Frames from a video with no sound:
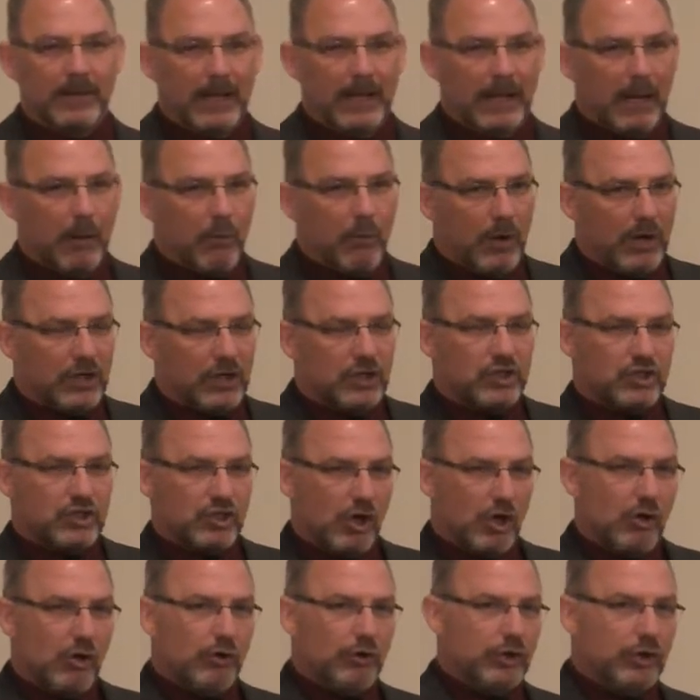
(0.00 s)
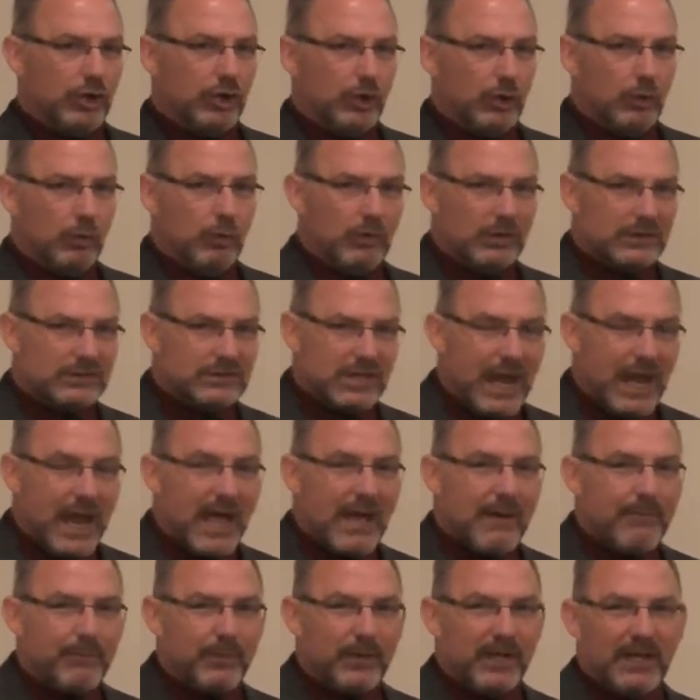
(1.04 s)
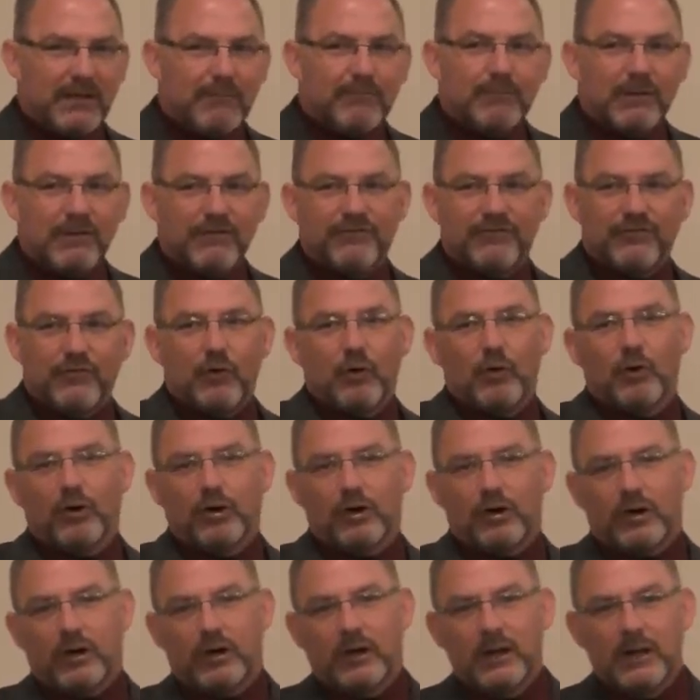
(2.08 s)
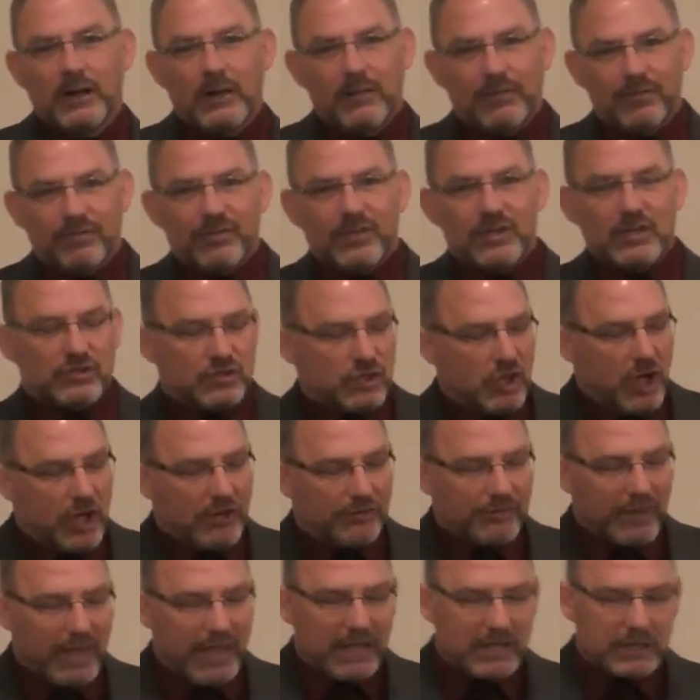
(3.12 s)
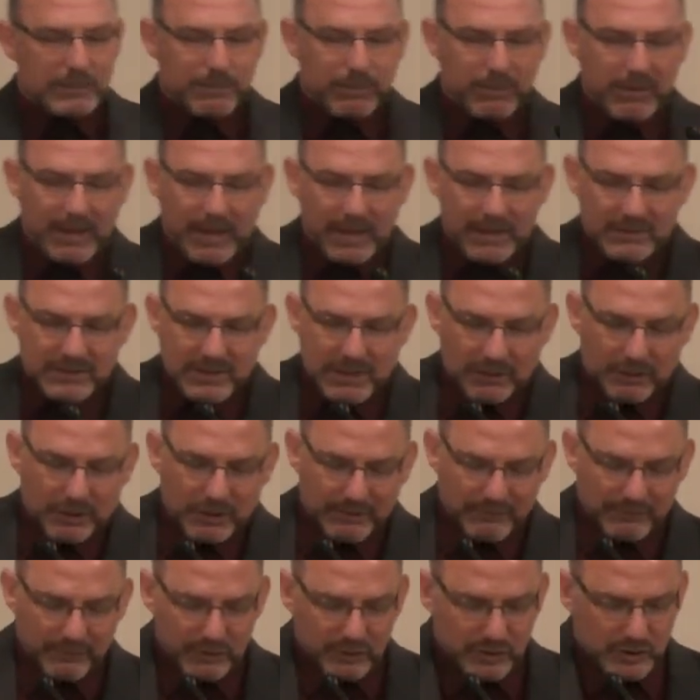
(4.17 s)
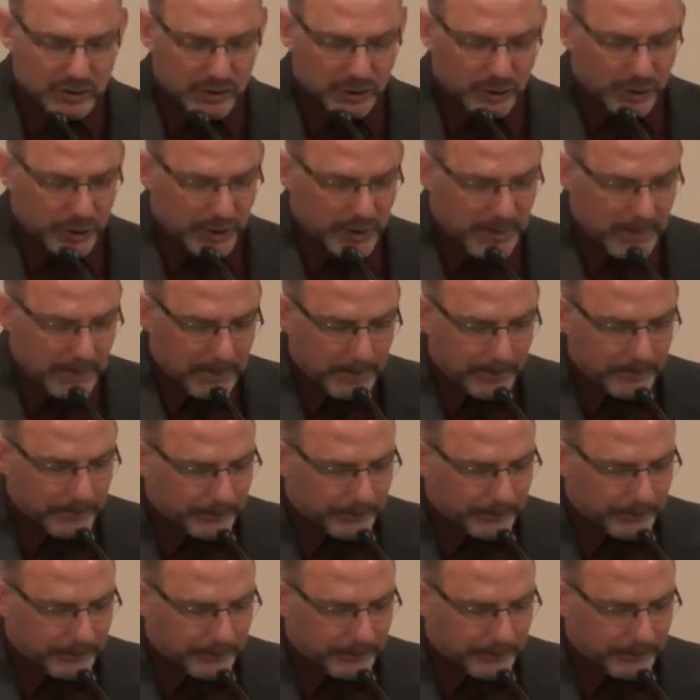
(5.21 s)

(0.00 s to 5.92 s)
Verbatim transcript: And I want to show you what's happening before this all takes place. Now, look at verse 30.